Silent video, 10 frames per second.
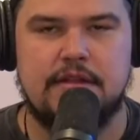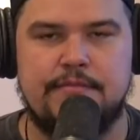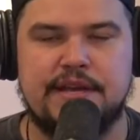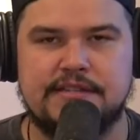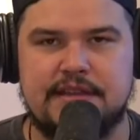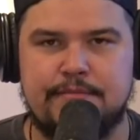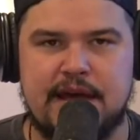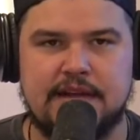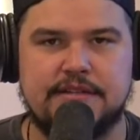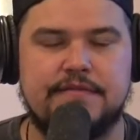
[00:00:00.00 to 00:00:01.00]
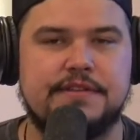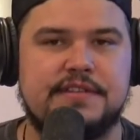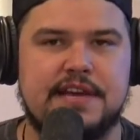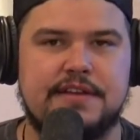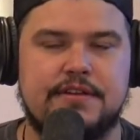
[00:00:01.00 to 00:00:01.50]
The biggest impact of the
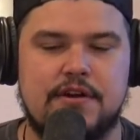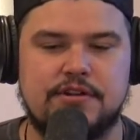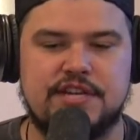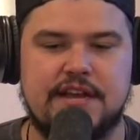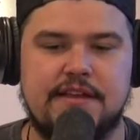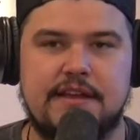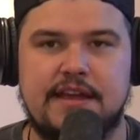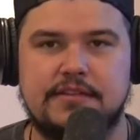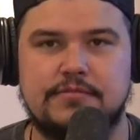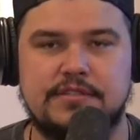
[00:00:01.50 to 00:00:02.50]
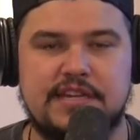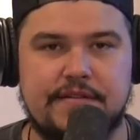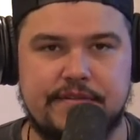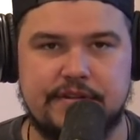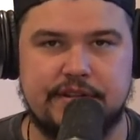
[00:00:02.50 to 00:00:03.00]
second carjacking case was
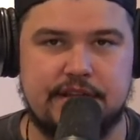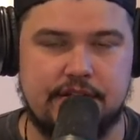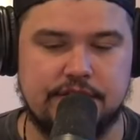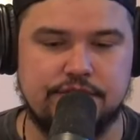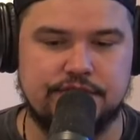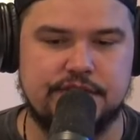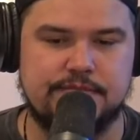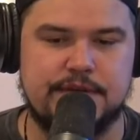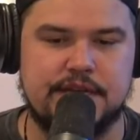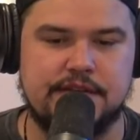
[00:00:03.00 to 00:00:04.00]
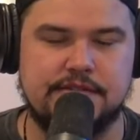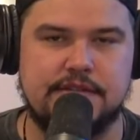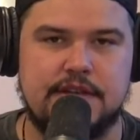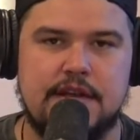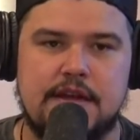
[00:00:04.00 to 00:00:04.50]
definitely on Julius because